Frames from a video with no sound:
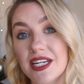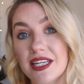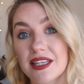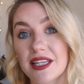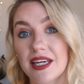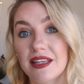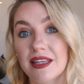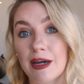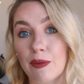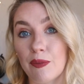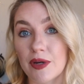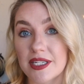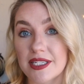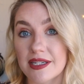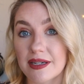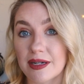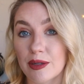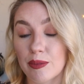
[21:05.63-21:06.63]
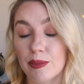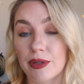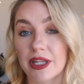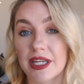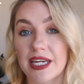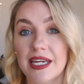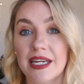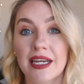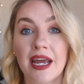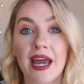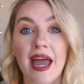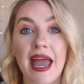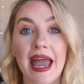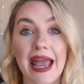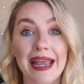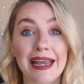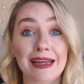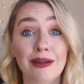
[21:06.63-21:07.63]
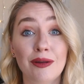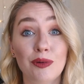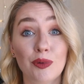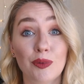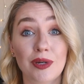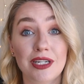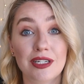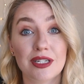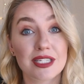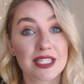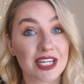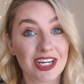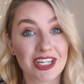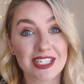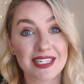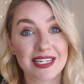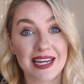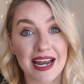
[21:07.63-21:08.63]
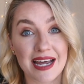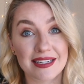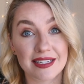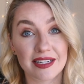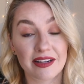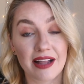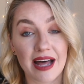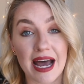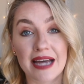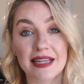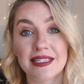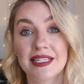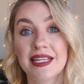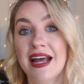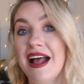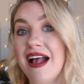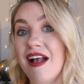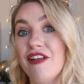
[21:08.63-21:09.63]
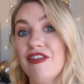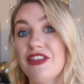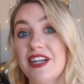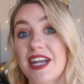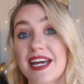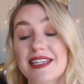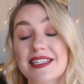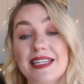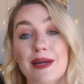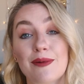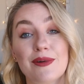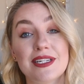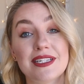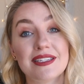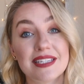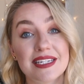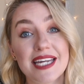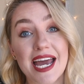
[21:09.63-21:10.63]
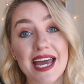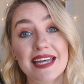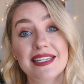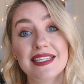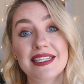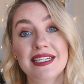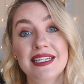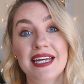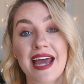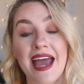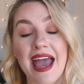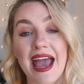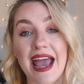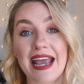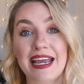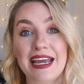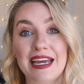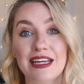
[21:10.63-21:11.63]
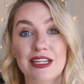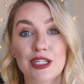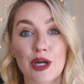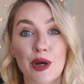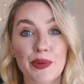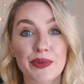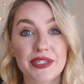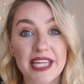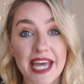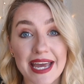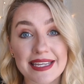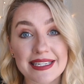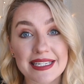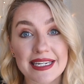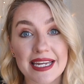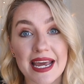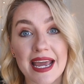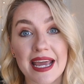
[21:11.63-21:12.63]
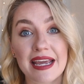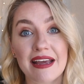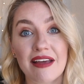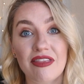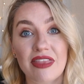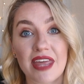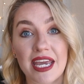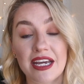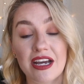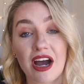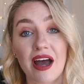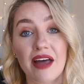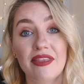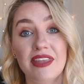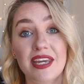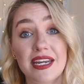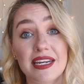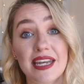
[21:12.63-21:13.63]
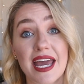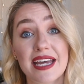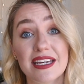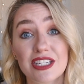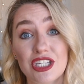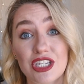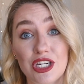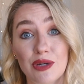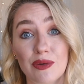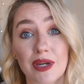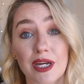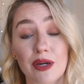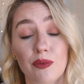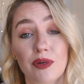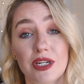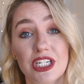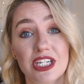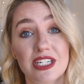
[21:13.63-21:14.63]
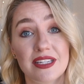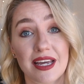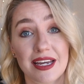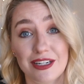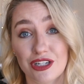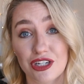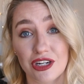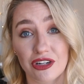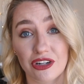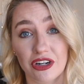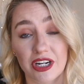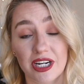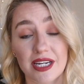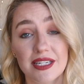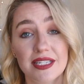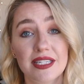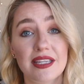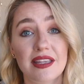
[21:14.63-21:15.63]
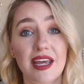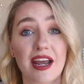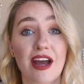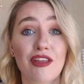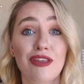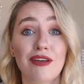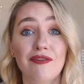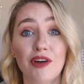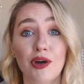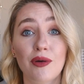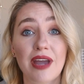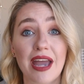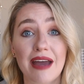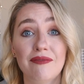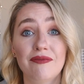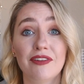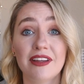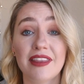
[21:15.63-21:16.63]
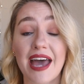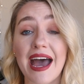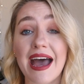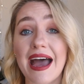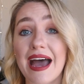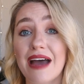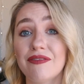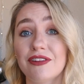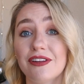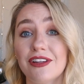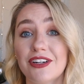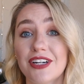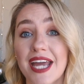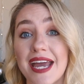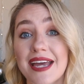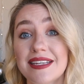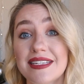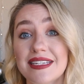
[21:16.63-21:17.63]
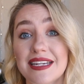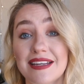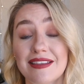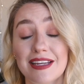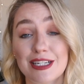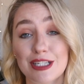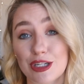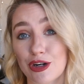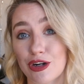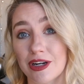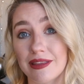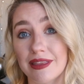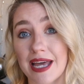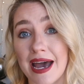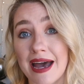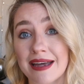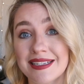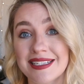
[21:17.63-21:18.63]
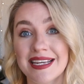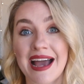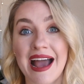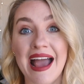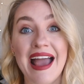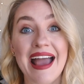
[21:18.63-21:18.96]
anything that wasn't complete, and we discussed it as a class. The next day was the test. And on test day, they got the next unit, which is ancient Greece. They got the vocab for that after their test, and they started that.